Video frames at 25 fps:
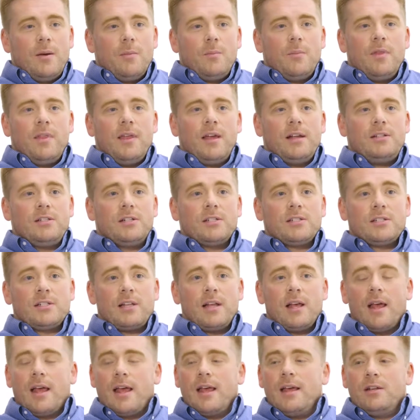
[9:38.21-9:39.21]
but they just
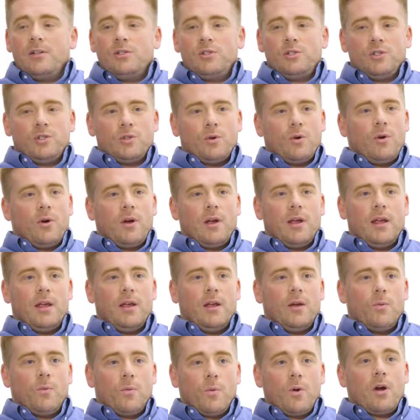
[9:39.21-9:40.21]

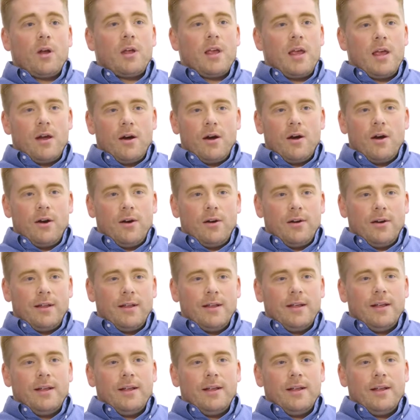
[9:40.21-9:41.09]
enjoy working hard.